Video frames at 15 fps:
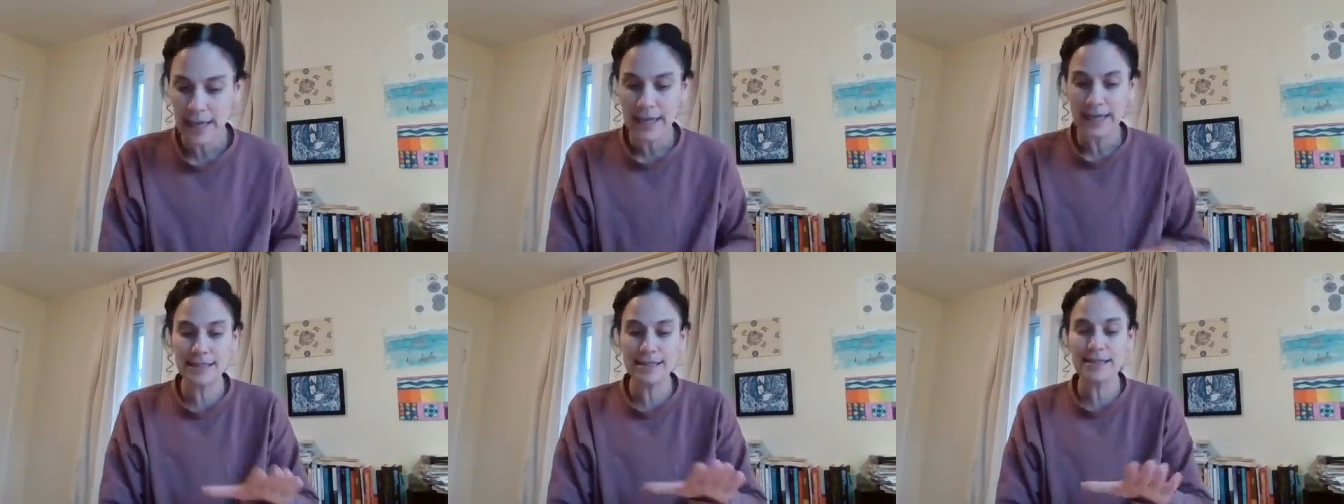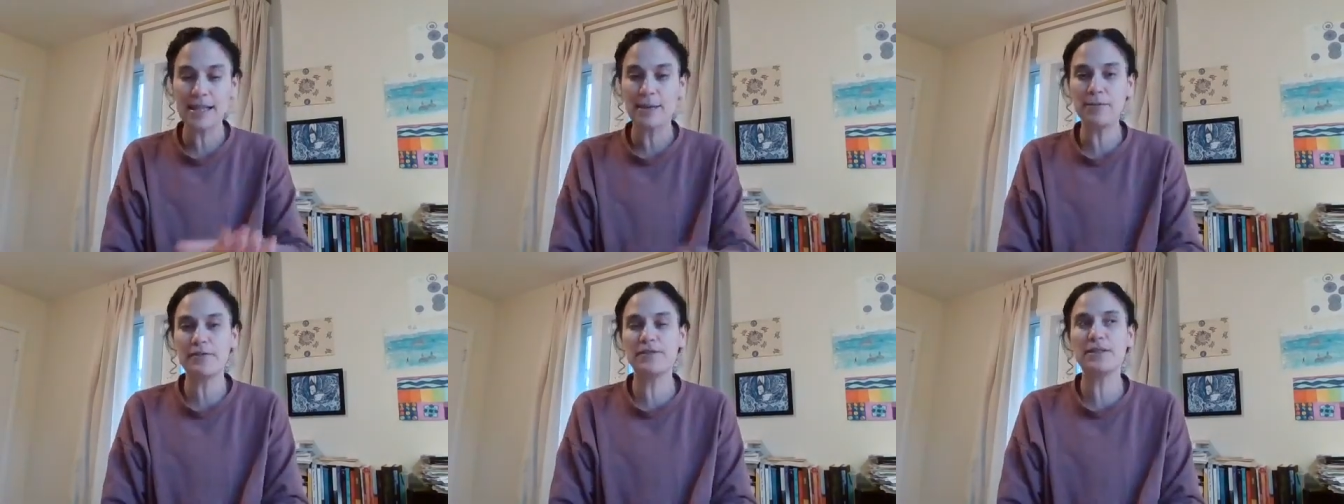and
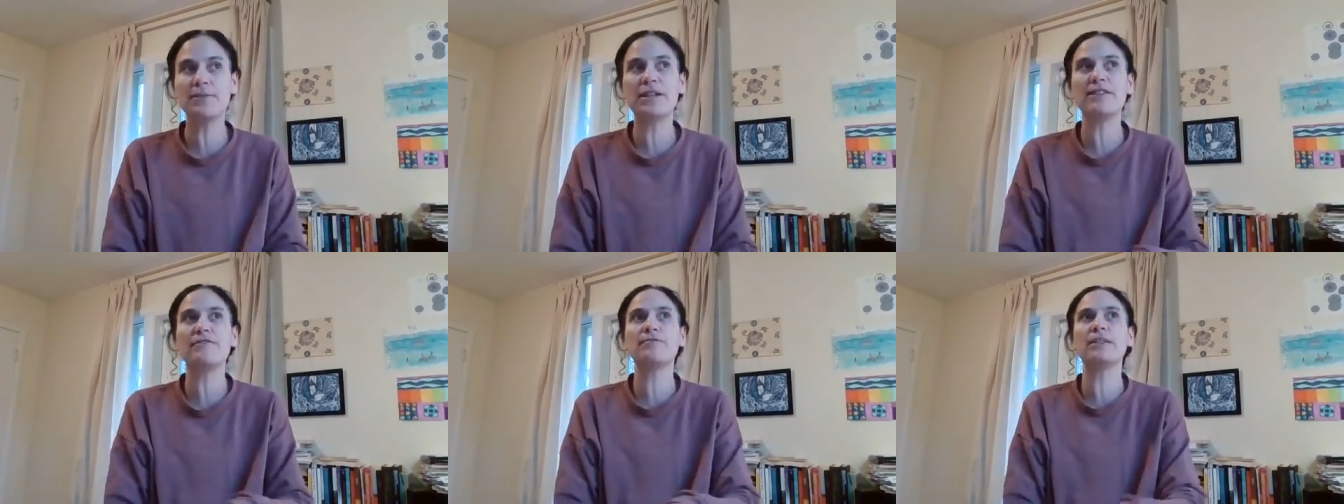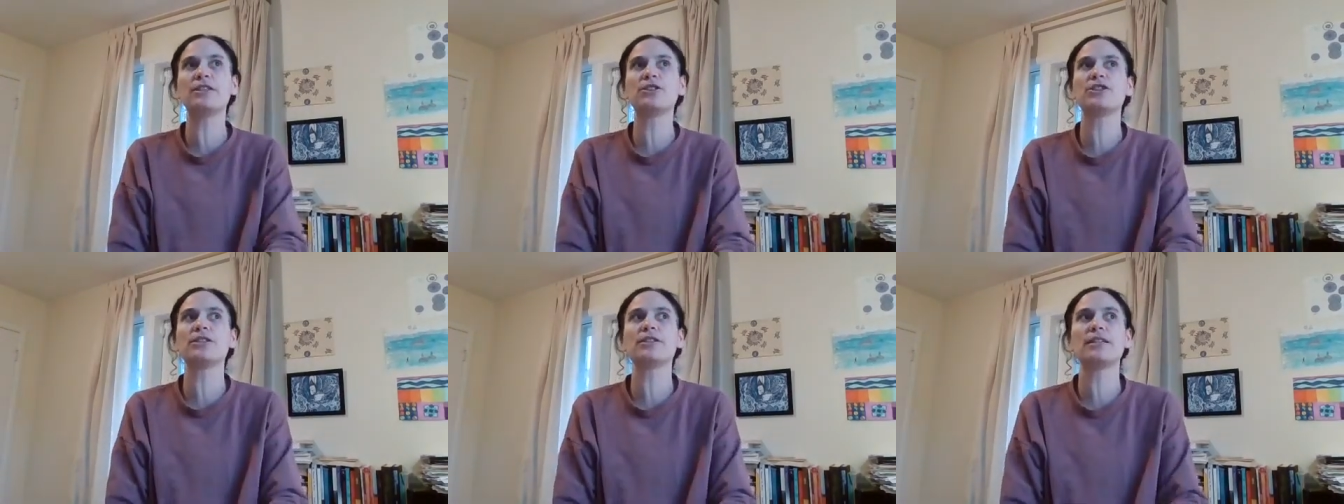some of them have
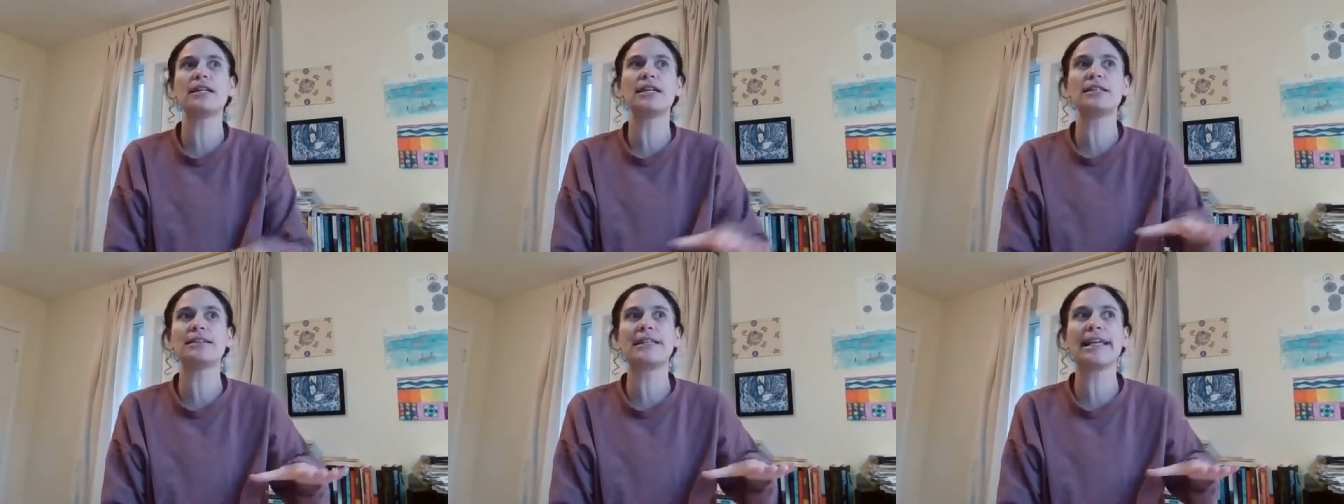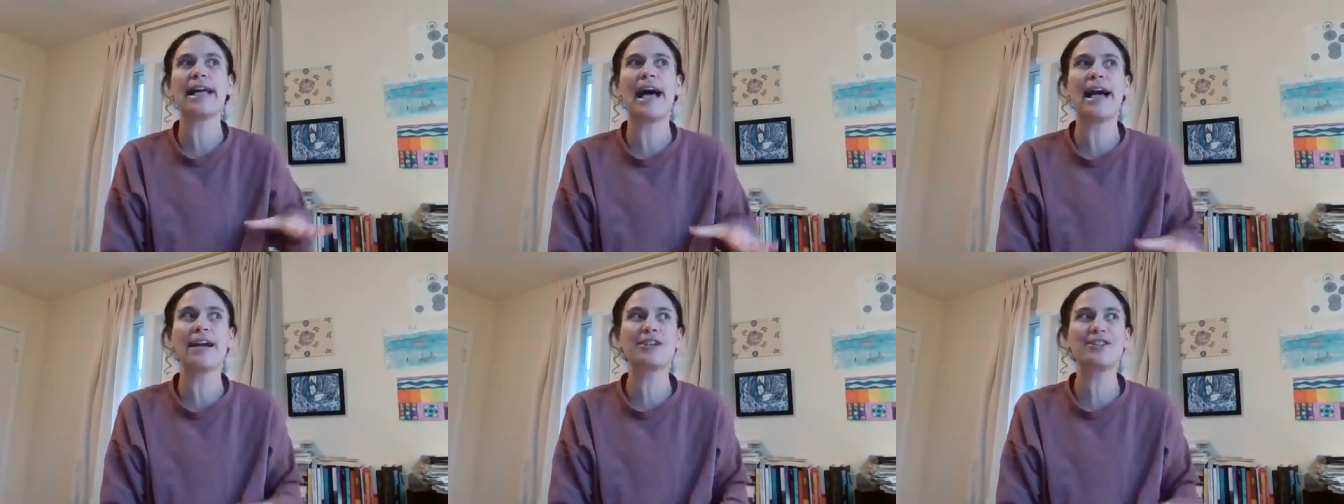mentioned that they
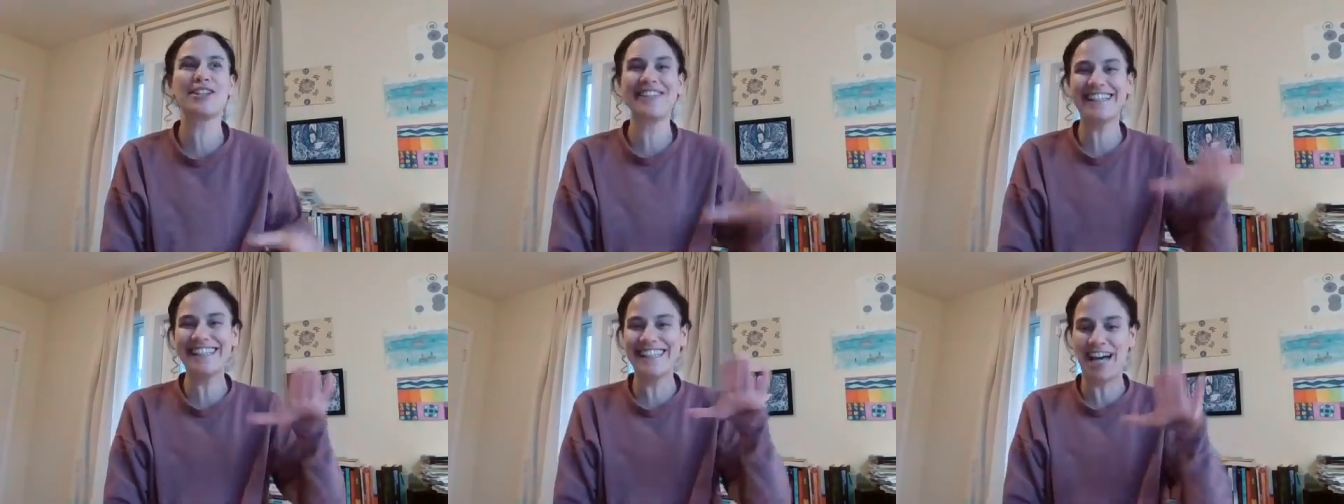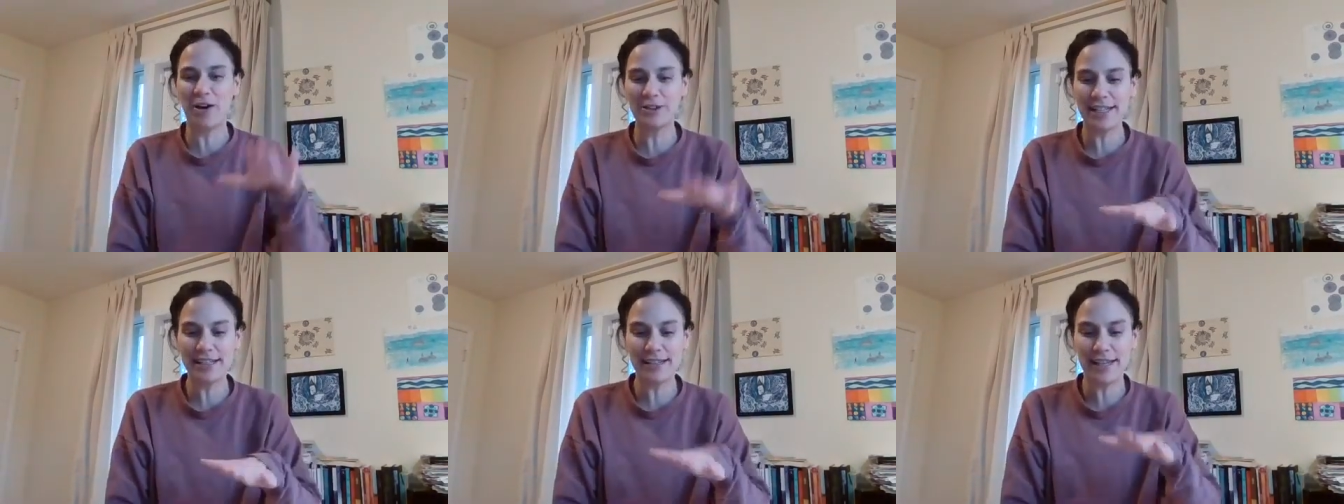actually now
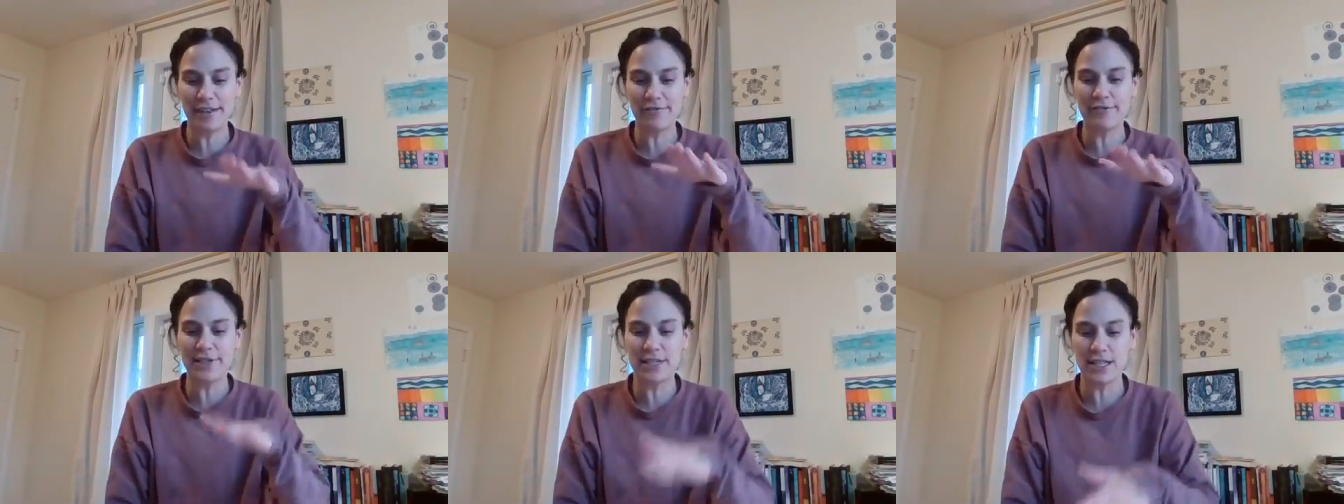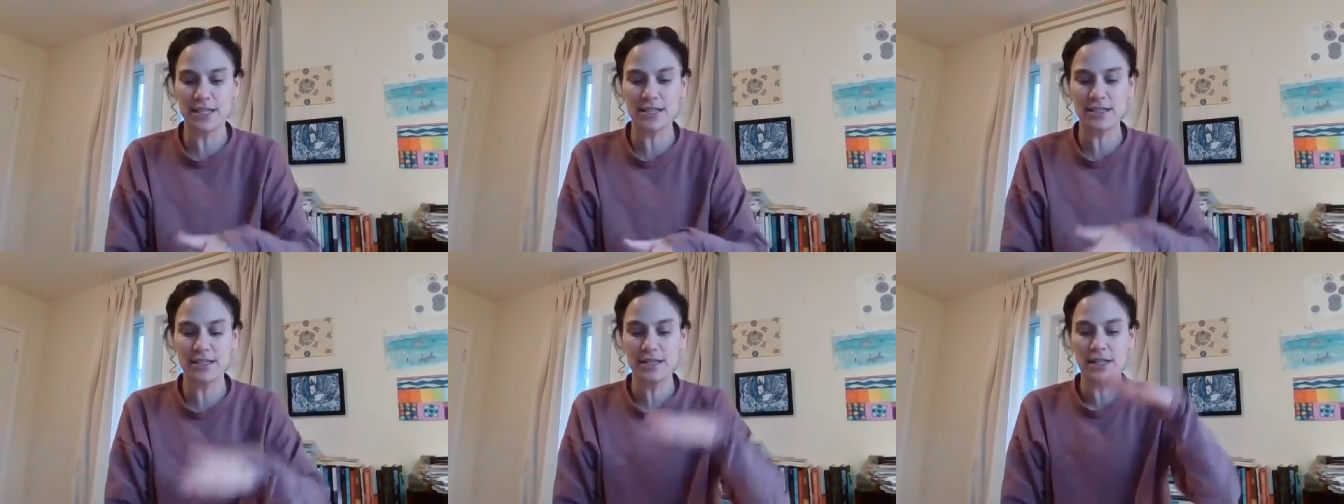they have
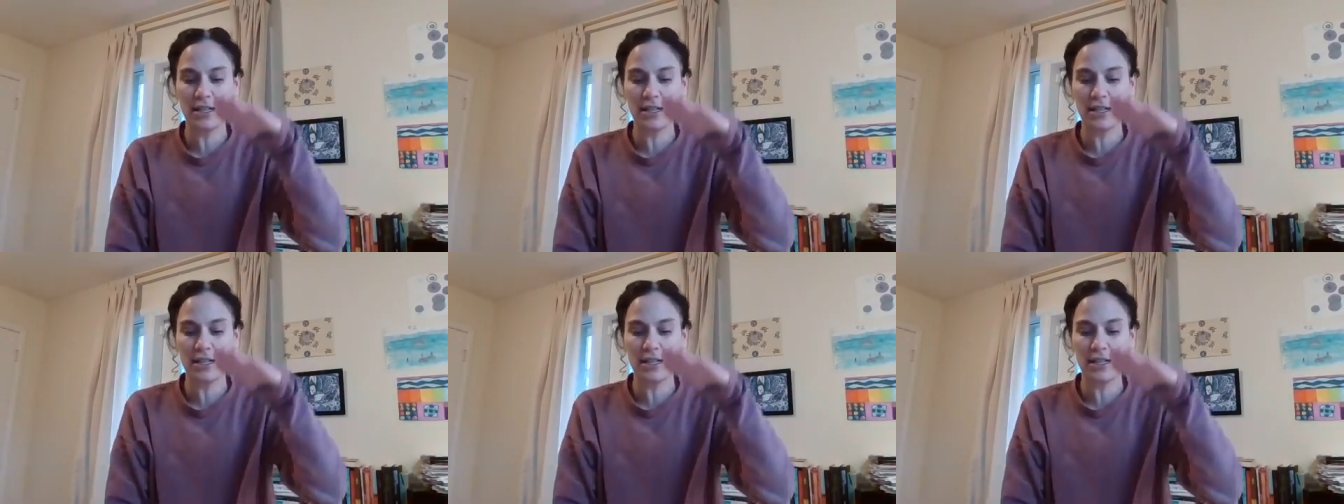done